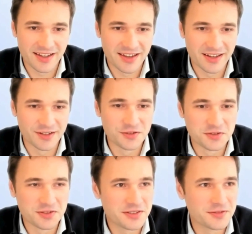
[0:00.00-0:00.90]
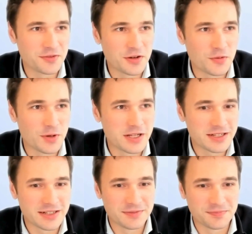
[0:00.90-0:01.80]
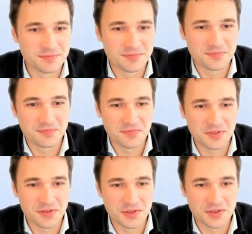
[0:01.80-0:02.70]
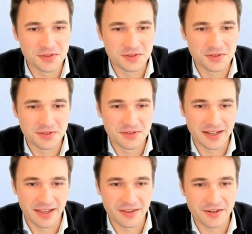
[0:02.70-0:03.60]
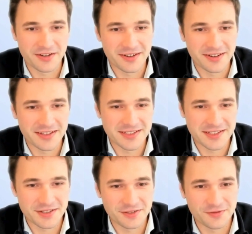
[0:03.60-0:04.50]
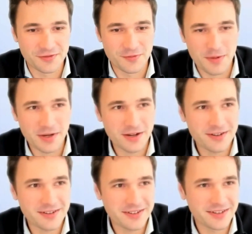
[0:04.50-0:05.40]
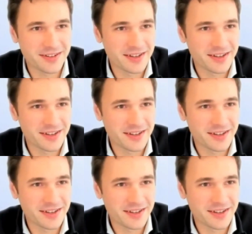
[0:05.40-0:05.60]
Hello, welcome to another Isarsoft webinar.